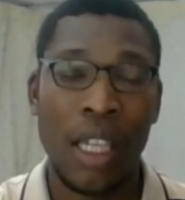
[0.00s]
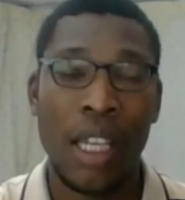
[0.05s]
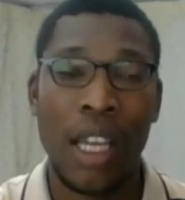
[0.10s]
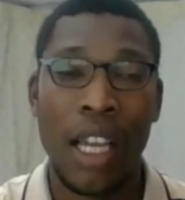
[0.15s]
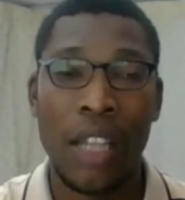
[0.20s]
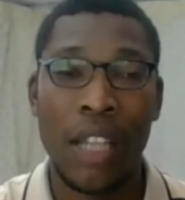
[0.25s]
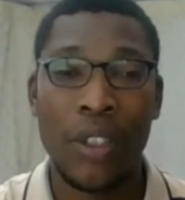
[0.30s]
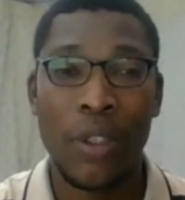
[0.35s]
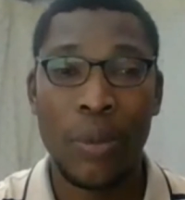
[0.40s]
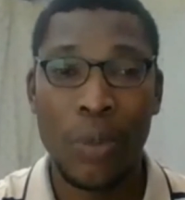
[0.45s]
I
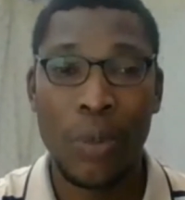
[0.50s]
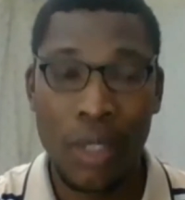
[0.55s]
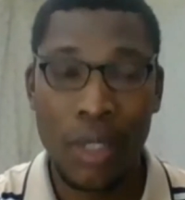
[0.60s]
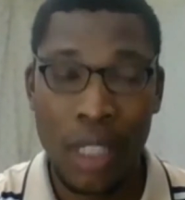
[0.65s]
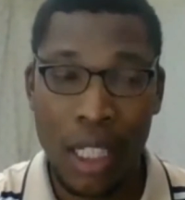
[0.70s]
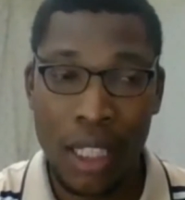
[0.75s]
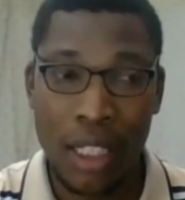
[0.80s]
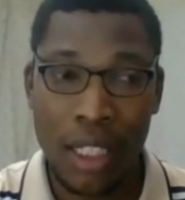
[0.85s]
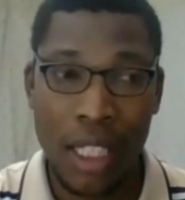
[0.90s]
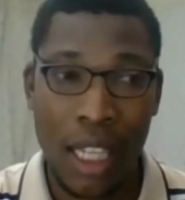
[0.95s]
know
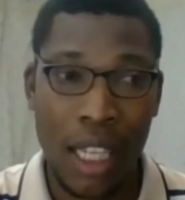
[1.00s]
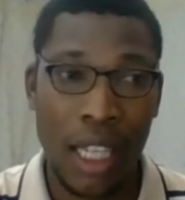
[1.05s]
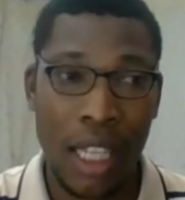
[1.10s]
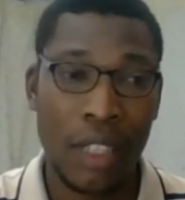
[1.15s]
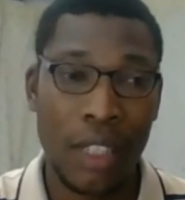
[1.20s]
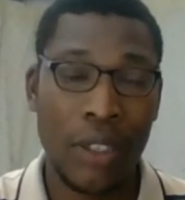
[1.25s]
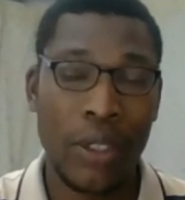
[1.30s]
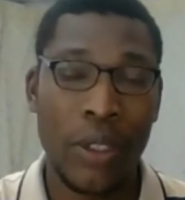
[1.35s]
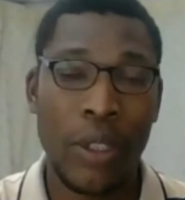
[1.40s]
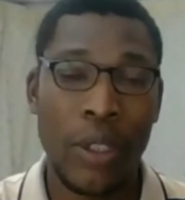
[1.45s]
booklets are hard
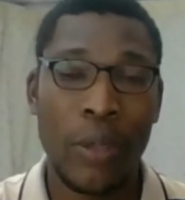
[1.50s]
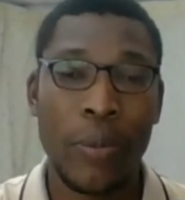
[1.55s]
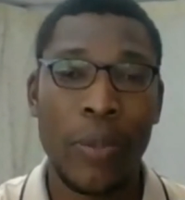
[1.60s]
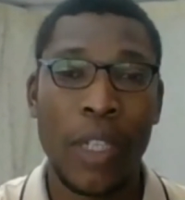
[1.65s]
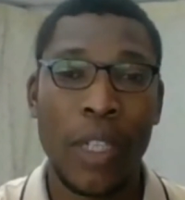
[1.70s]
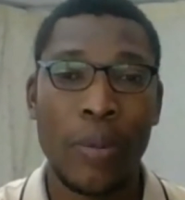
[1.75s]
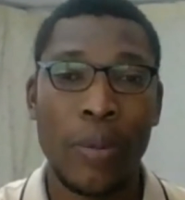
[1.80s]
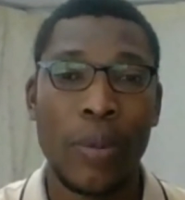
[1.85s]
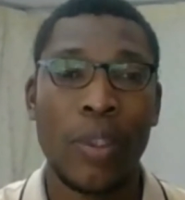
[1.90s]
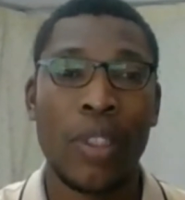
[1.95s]
to come
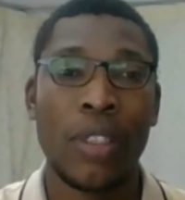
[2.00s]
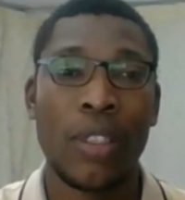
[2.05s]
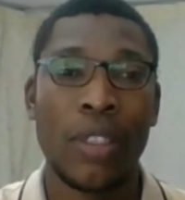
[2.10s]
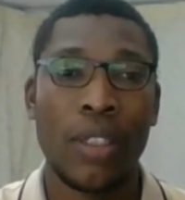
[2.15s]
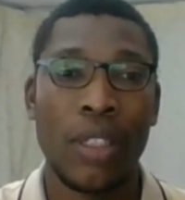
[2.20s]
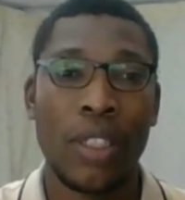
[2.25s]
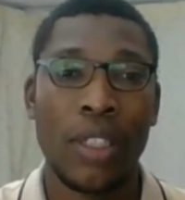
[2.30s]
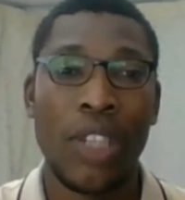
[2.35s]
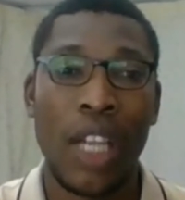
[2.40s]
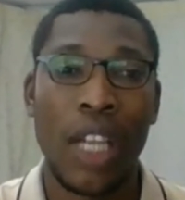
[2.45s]
by, but
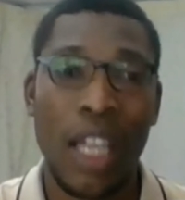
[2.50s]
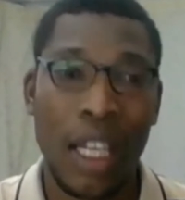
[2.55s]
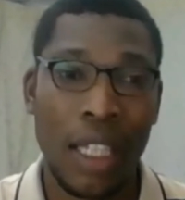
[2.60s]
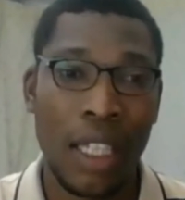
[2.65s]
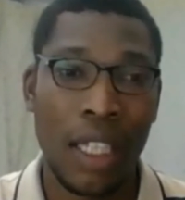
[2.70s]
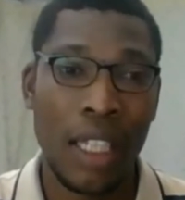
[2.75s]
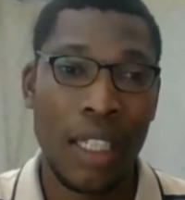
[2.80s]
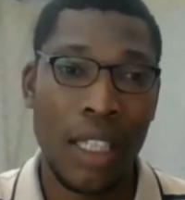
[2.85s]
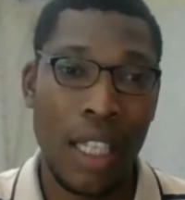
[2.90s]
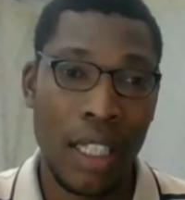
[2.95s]
try and
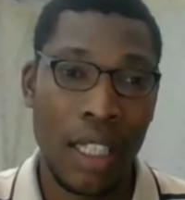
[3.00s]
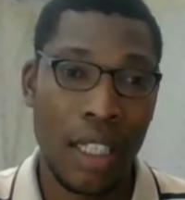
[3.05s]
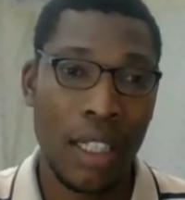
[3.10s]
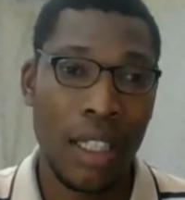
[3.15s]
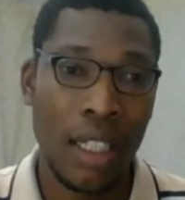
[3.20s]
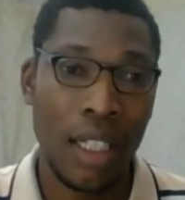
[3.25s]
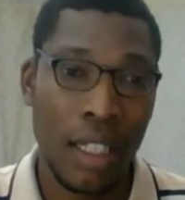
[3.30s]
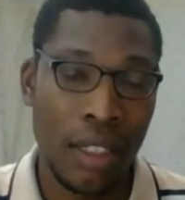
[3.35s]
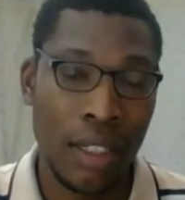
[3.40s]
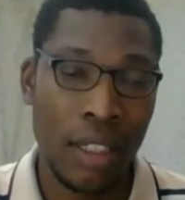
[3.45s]
get an
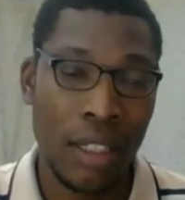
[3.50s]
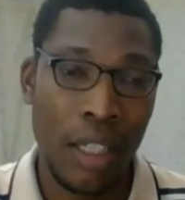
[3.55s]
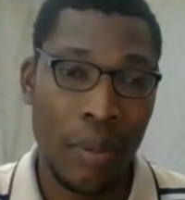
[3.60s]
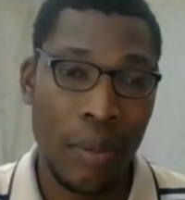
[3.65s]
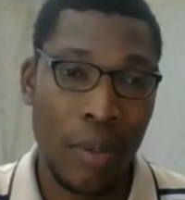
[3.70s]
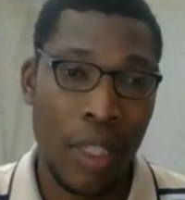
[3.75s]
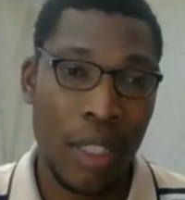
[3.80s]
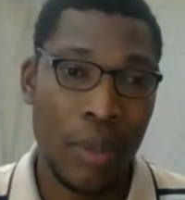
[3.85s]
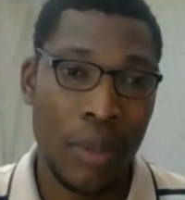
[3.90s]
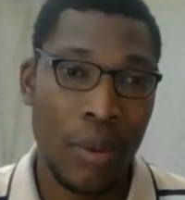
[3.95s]
international
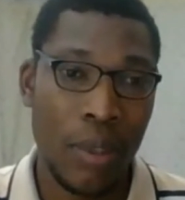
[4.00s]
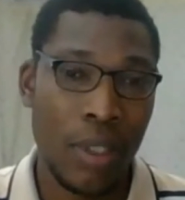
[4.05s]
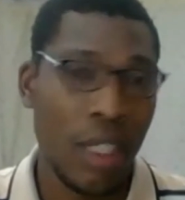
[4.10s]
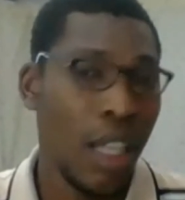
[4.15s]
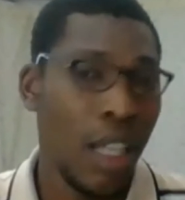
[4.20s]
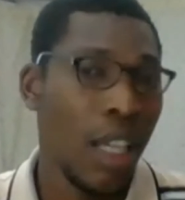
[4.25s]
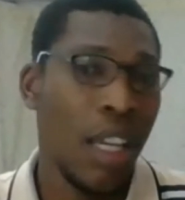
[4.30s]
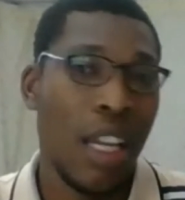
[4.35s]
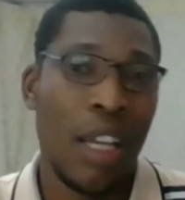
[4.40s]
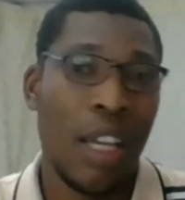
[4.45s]
passport.
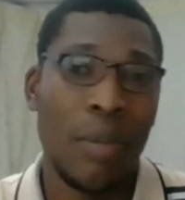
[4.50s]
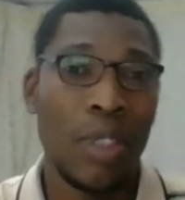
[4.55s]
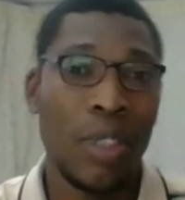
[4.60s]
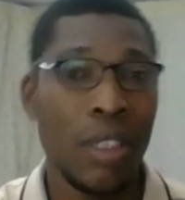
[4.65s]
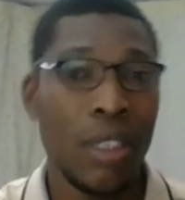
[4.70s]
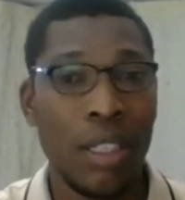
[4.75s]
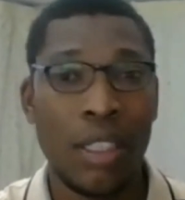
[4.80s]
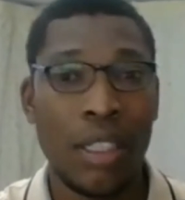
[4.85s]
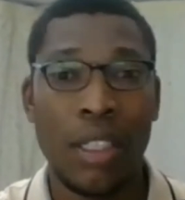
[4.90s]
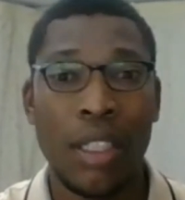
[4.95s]
I mean,
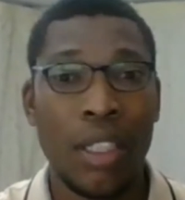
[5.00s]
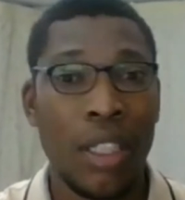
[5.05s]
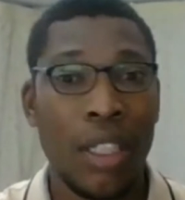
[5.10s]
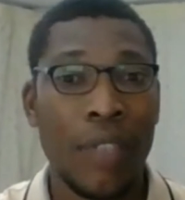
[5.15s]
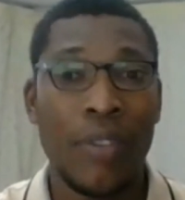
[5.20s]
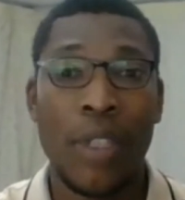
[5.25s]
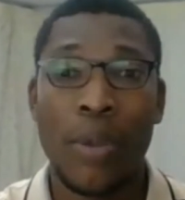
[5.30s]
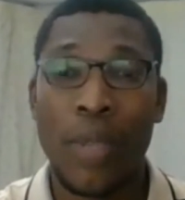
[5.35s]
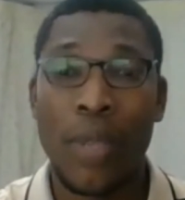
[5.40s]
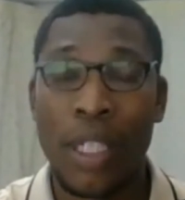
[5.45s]
if
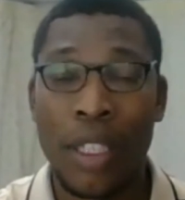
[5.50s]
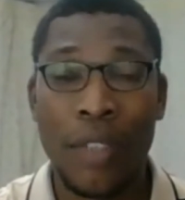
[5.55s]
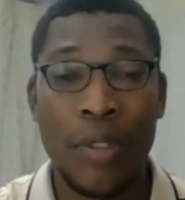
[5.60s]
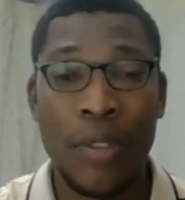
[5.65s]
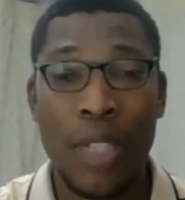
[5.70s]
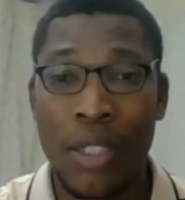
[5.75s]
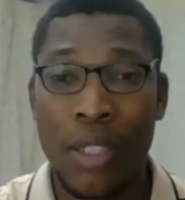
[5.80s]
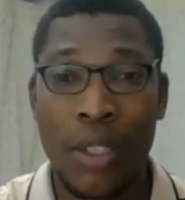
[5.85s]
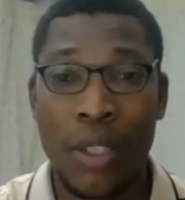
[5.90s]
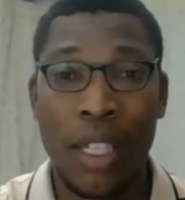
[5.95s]
someone gives you
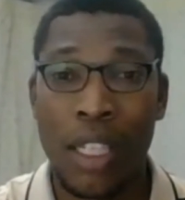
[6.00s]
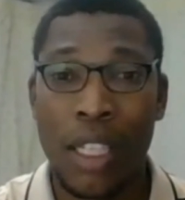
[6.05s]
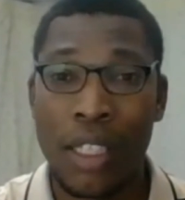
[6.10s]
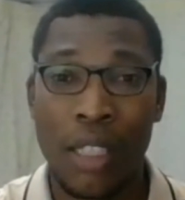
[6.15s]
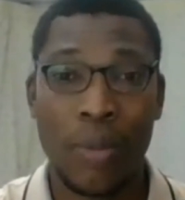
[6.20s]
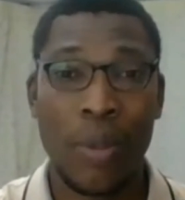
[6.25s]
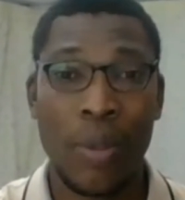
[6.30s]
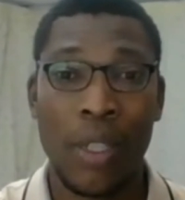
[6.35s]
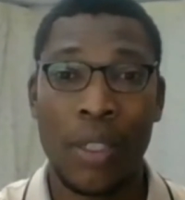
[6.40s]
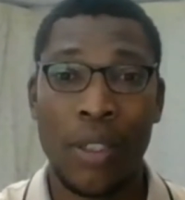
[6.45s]
a scholarship
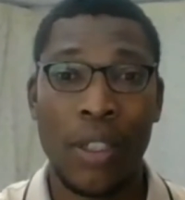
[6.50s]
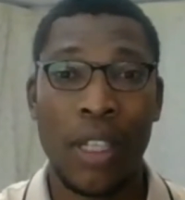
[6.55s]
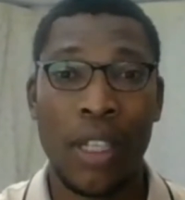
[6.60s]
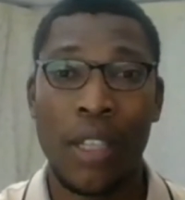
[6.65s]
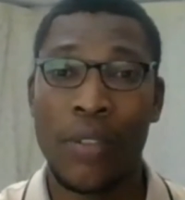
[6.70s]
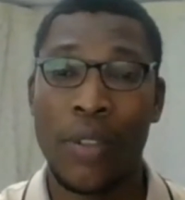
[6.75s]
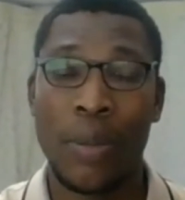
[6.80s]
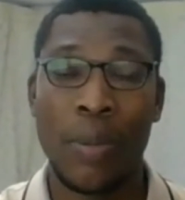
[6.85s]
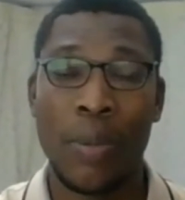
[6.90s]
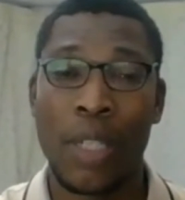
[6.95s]
and you don't have
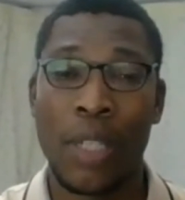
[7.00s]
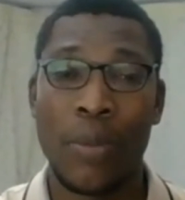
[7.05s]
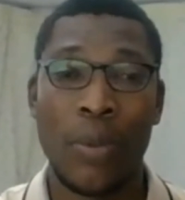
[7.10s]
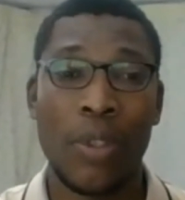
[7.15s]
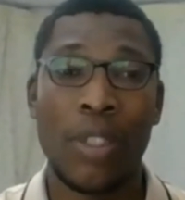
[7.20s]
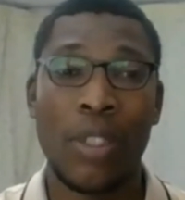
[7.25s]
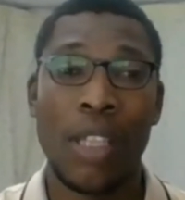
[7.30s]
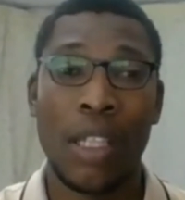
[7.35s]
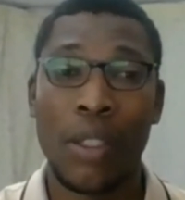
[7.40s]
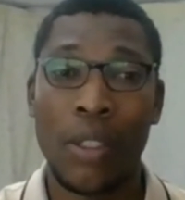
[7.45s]
a
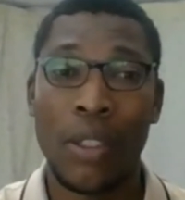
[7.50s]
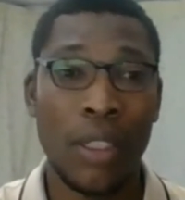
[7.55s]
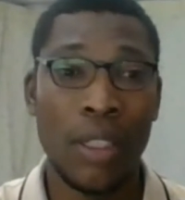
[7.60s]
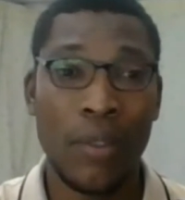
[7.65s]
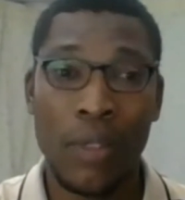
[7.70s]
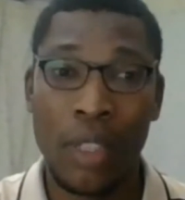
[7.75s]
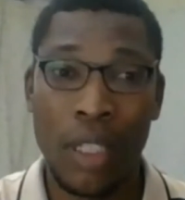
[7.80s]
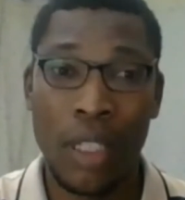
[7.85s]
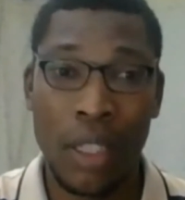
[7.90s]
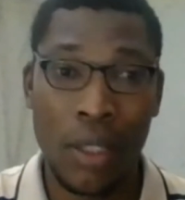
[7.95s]
passport, you're not
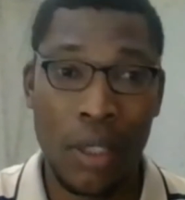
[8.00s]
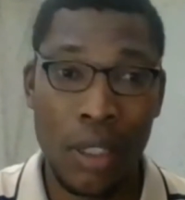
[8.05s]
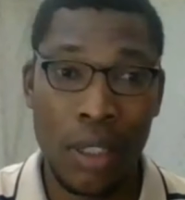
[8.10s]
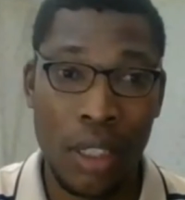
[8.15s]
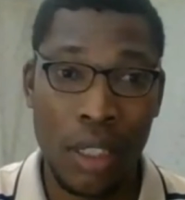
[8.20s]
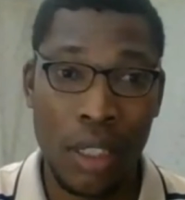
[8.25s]
leaving the country.